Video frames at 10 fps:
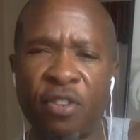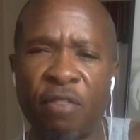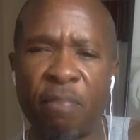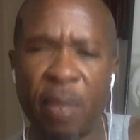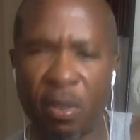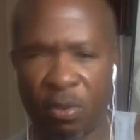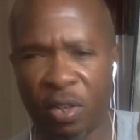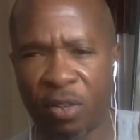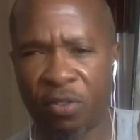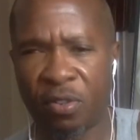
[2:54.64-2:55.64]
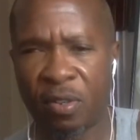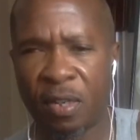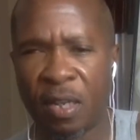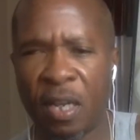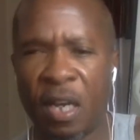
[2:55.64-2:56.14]
of buildings.
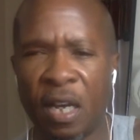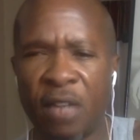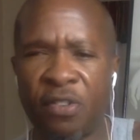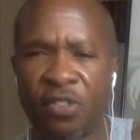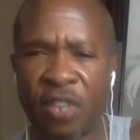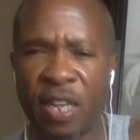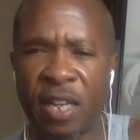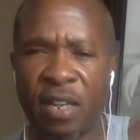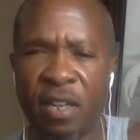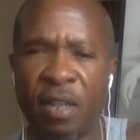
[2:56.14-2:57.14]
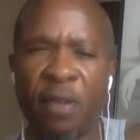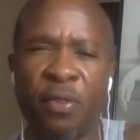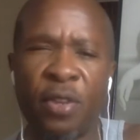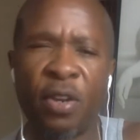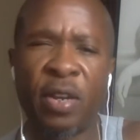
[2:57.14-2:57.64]
Unseen,
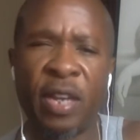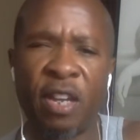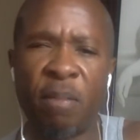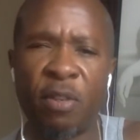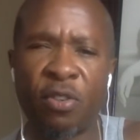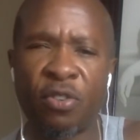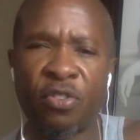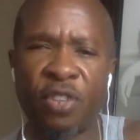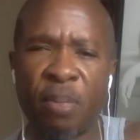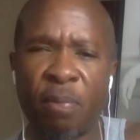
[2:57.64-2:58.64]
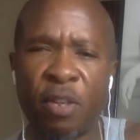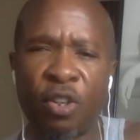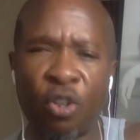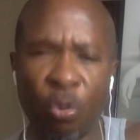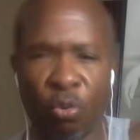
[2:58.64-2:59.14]
their enemies are simply
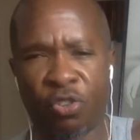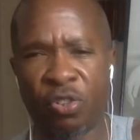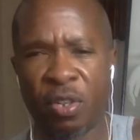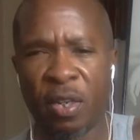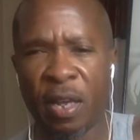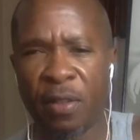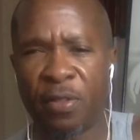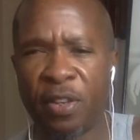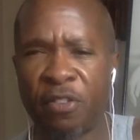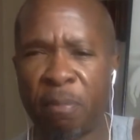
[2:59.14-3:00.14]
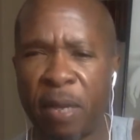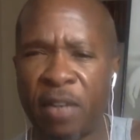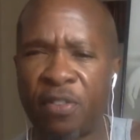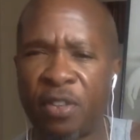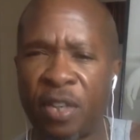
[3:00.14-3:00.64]
gooks, and this
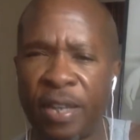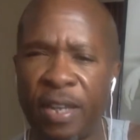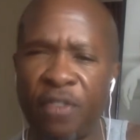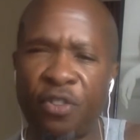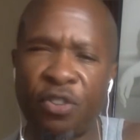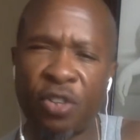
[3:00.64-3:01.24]
makes it easier to